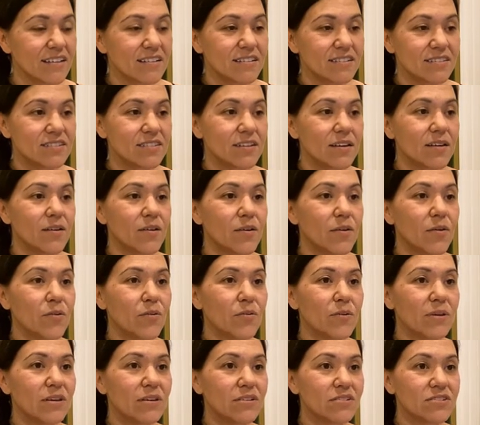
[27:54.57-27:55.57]

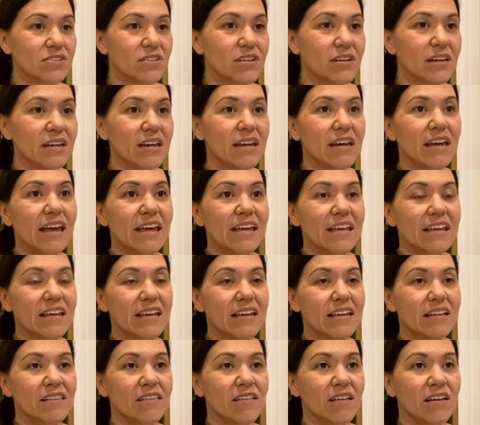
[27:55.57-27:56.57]
So we usually
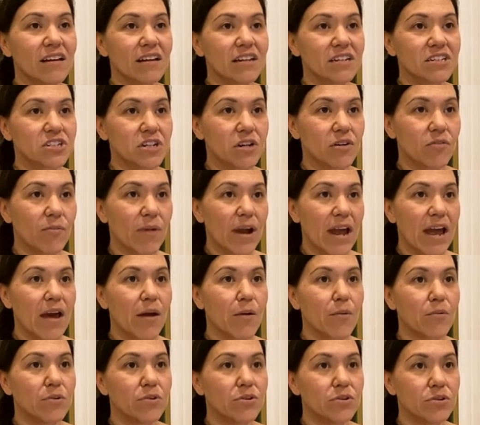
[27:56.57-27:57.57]
eat lunch
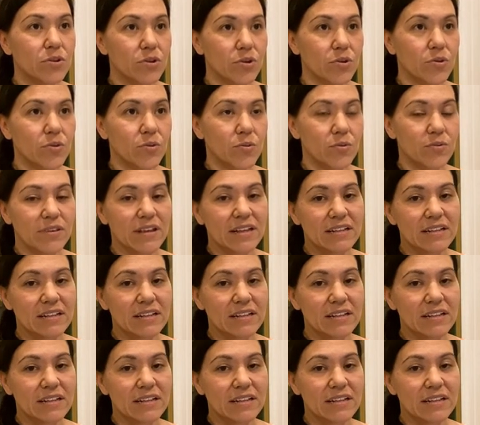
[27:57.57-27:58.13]
around noon.